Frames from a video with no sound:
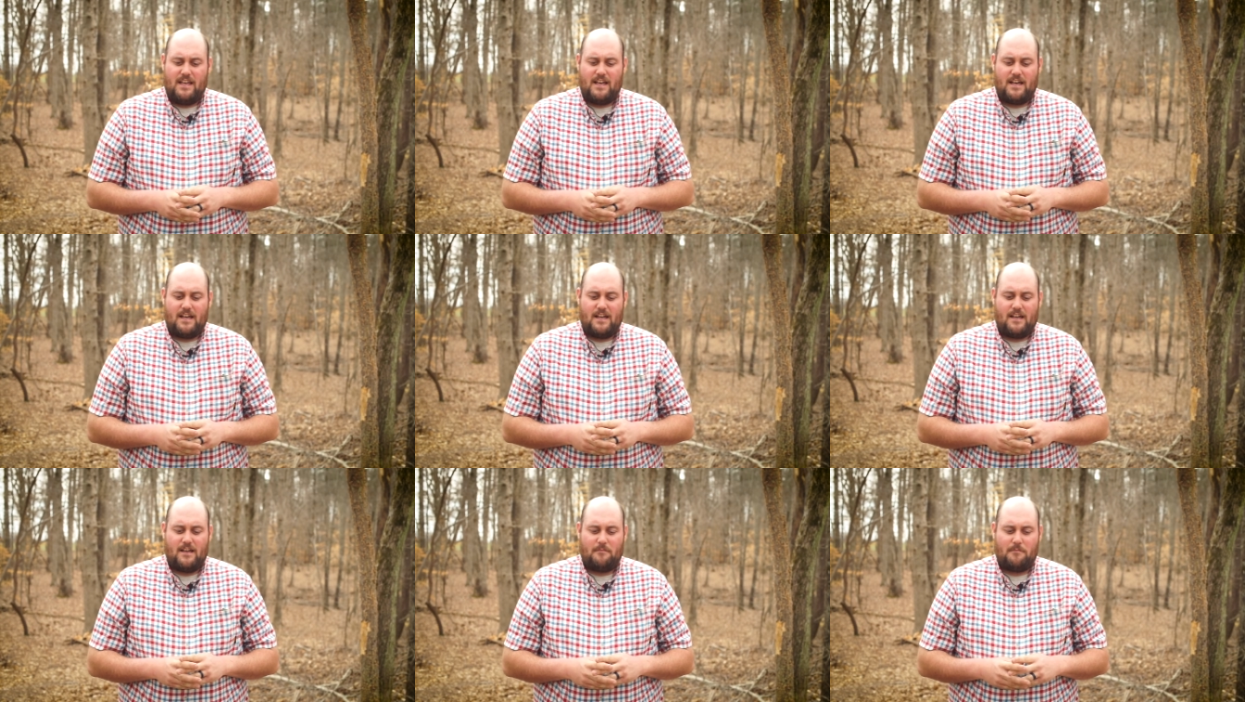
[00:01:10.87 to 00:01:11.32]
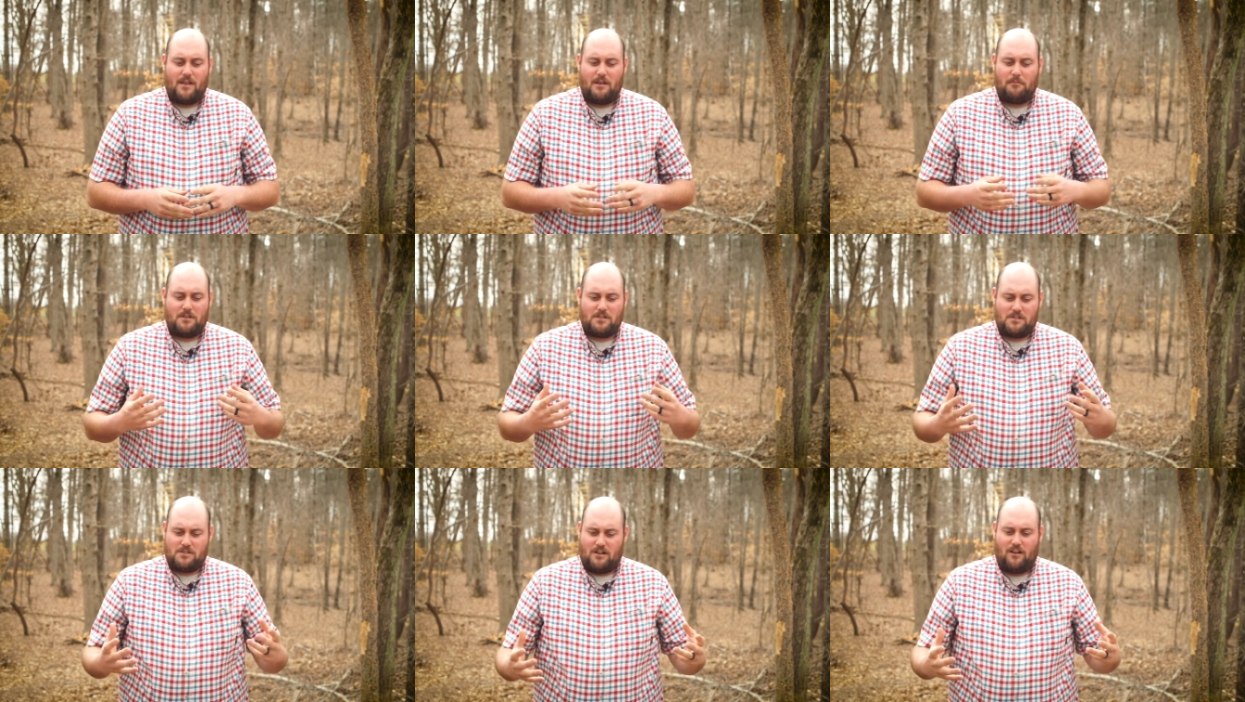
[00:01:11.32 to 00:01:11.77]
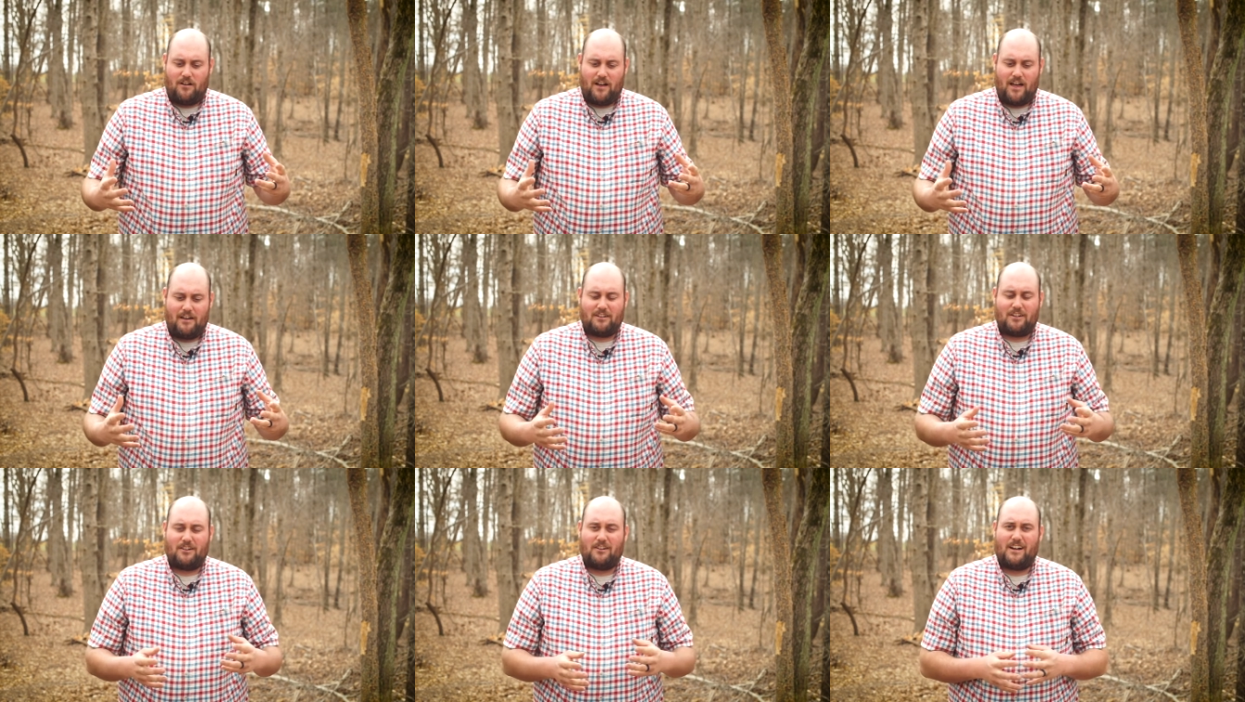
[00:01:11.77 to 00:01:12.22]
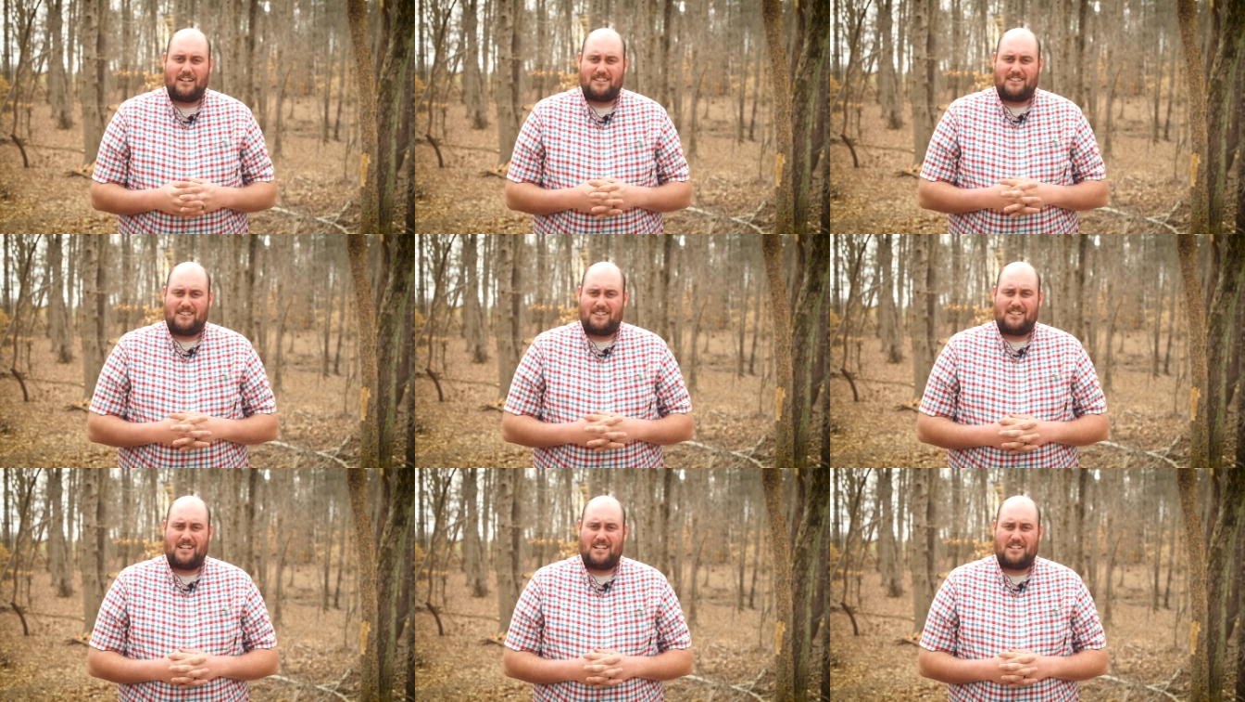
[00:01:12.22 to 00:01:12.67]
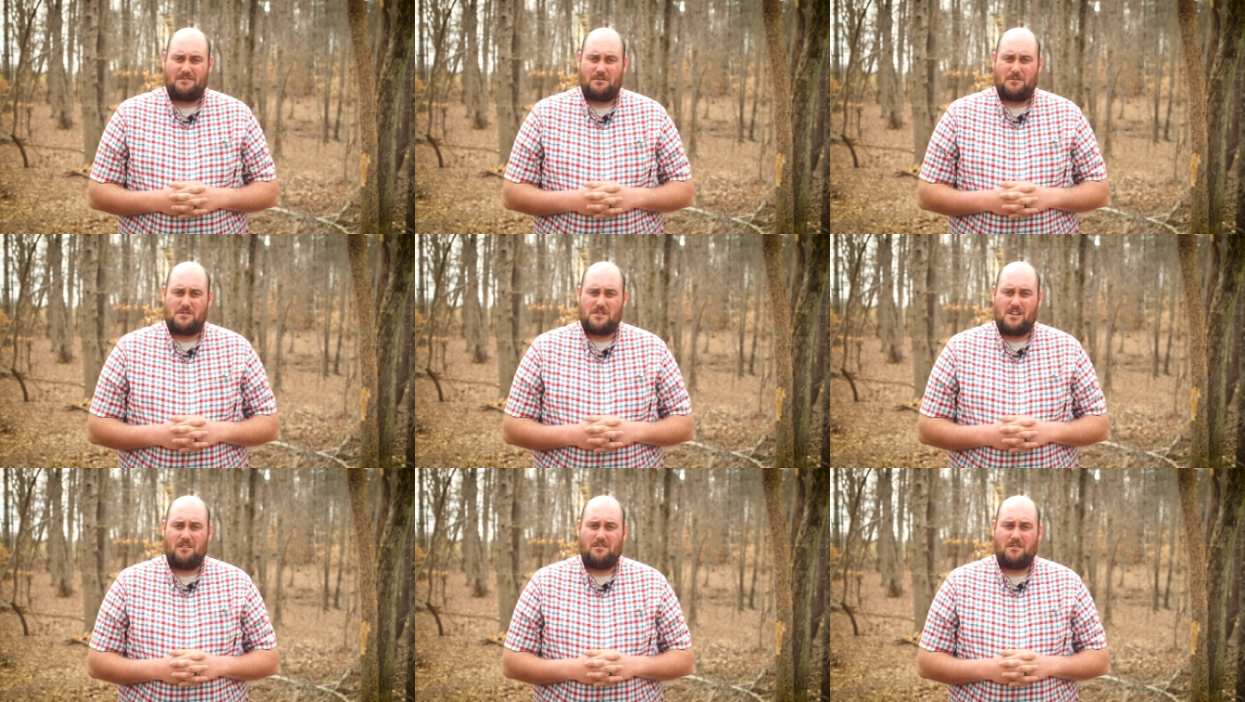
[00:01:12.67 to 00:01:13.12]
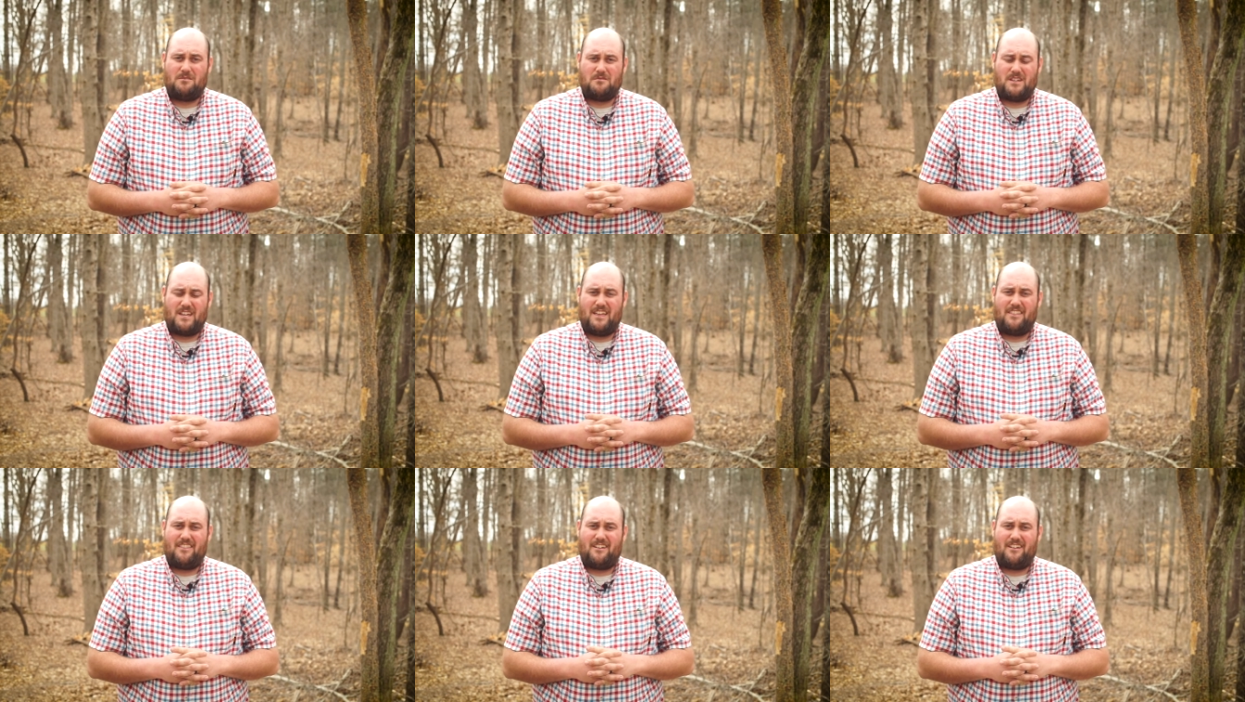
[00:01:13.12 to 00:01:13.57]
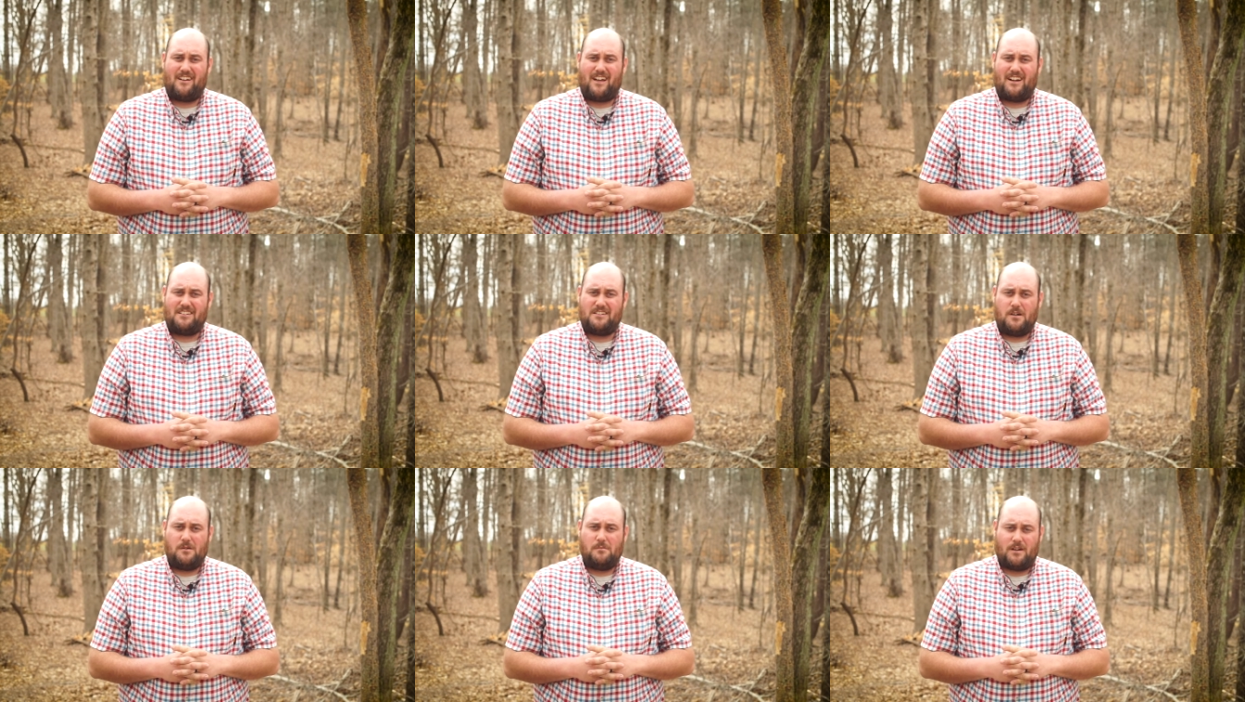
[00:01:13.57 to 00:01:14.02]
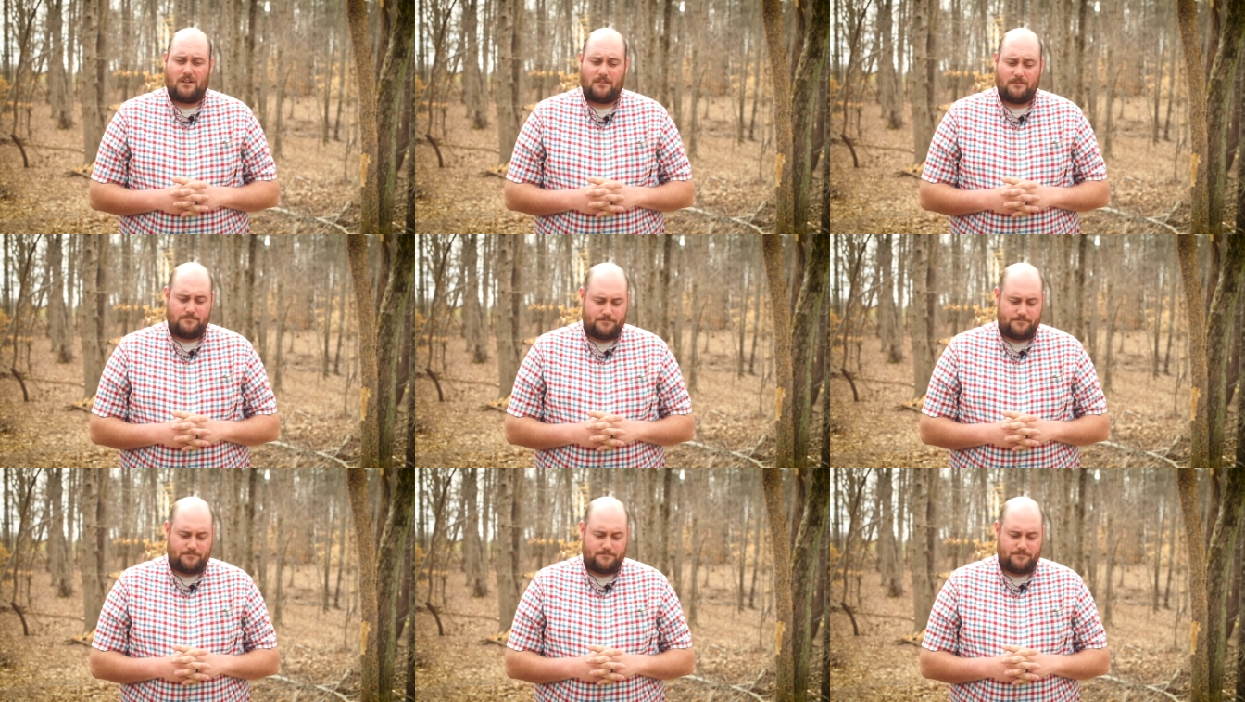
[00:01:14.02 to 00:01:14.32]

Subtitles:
and we should all have a great successful show when we get there in October.